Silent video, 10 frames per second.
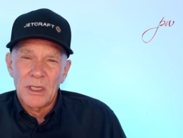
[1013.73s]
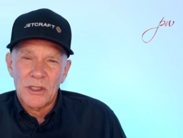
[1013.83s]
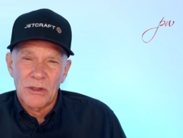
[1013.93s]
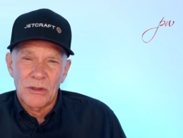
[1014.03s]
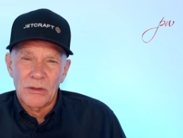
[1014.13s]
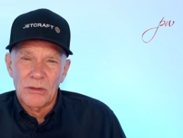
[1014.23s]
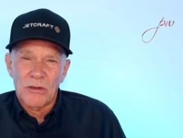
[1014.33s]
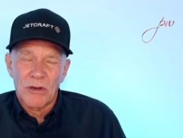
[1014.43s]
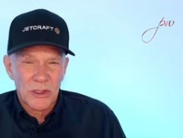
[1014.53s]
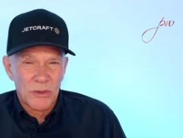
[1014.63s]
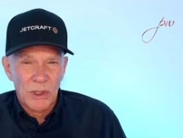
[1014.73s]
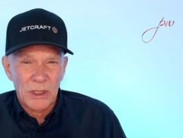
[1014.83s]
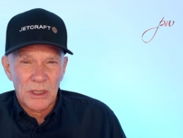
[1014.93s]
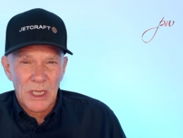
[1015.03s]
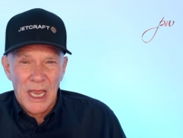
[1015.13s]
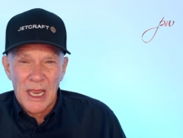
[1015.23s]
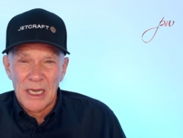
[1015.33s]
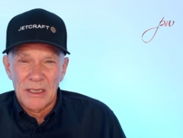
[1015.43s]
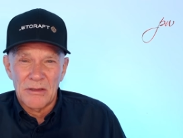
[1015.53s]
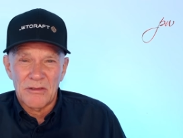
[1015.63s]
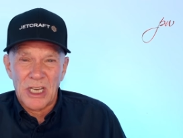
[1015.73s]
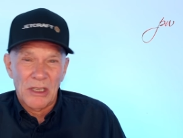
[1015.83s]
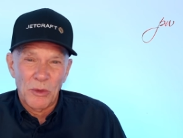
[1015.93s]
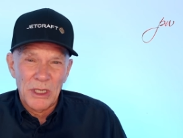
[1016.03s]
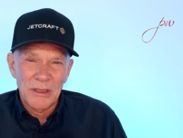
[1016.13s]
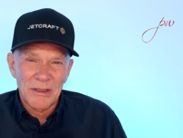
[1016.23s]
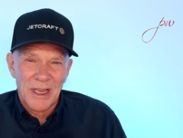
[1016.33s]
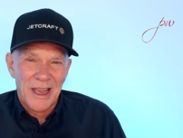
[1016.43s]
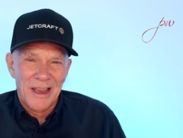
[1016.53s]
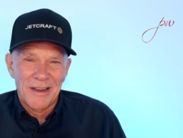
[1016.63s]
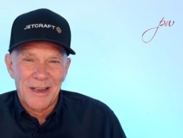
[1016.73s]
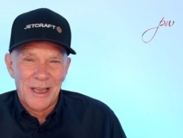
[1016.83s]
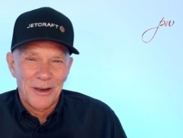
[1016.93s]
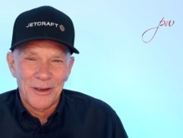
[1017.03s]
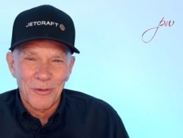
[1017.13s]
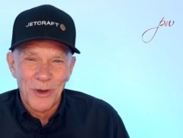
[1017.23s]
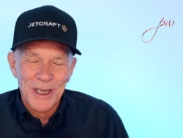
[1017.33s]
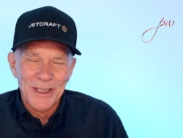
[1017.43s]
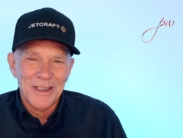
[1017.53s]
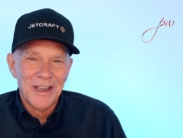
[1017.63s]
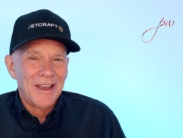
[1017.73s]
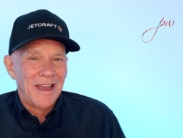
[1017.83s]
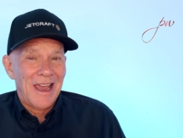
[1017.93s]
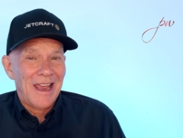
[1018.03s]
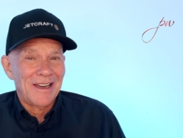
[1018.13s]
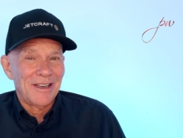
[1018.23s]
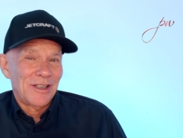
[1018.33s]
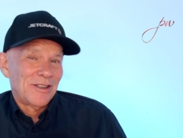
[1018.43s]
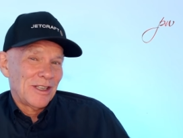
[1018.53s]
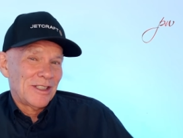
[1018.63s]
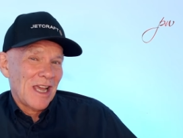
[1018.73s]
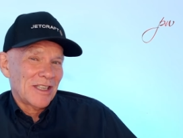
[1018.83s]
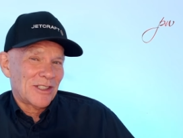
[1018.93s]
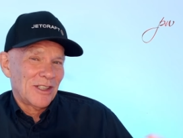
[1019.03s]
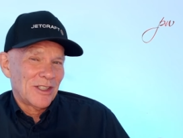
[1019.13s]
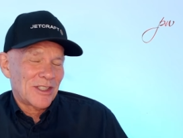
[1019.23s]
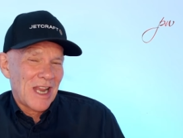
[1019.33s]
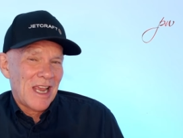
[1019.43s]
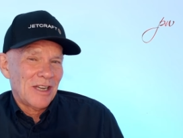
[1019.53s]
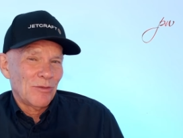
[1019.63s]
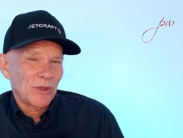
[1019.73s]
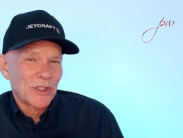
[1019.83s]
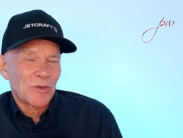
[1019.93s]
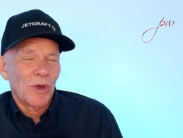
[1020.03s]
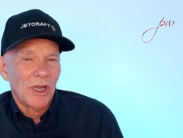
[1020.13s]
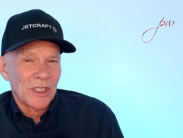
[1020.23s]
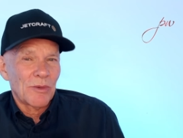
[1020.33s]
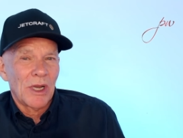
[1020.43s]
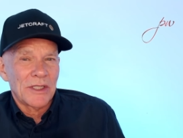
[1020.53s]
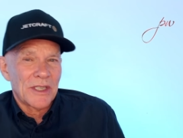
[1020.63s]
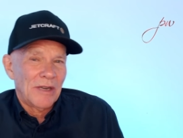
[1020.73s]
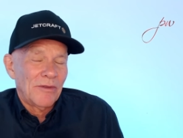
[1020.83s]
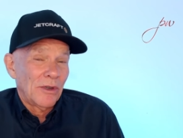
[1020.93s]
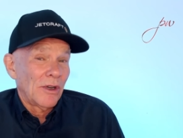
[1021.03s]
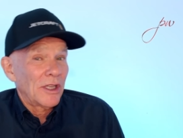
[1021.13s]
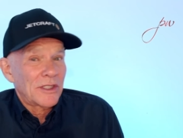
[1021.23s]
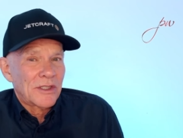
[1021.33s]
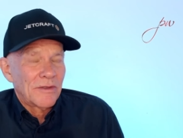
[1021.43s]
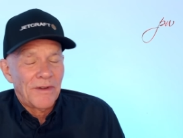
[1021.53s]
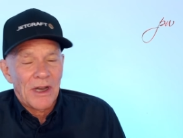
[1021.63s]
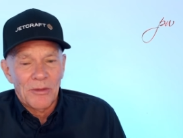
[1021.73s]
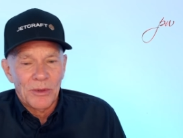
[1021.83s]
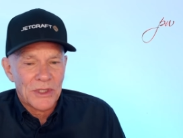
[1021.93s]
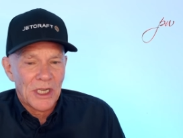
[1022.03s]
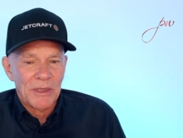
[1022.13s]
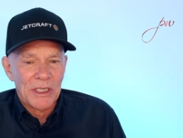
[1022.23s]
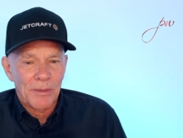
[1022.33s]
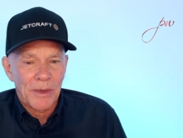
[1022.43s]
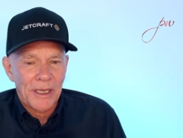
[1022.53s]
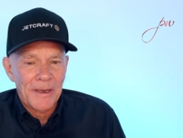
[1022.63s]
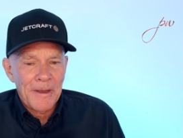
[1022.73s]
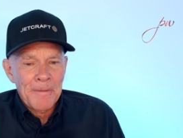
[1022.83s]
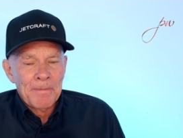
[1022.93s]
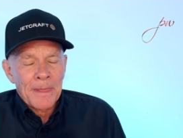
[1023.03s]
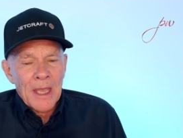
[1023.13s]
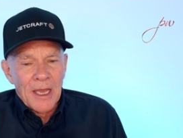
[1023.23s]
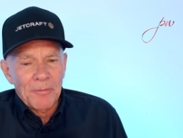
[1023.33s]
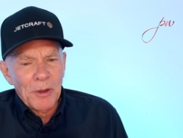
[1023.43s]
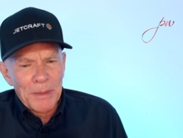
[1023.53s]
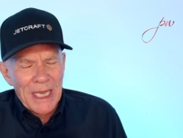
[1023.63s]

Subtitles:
to crosswind and tailwind and head-on wind, and the dust and the sand will swirl as well at Zandvoort. Lots of variables come into play. And I put